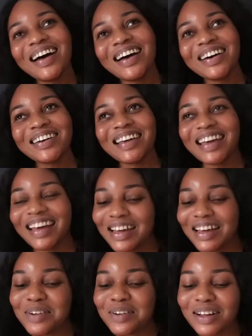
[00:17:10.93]

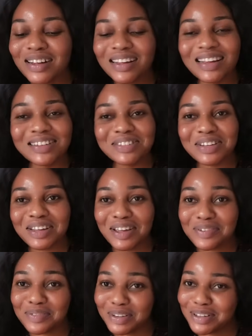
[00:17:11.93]
Okay, well, it's
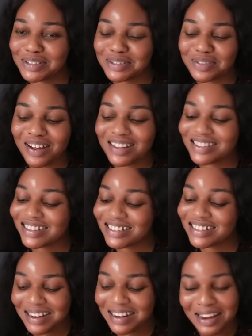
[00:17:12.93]
okay for you to write the
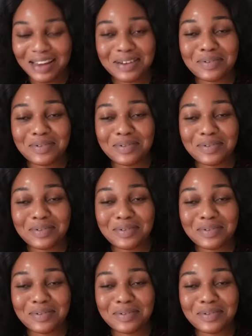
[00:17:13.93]
internet.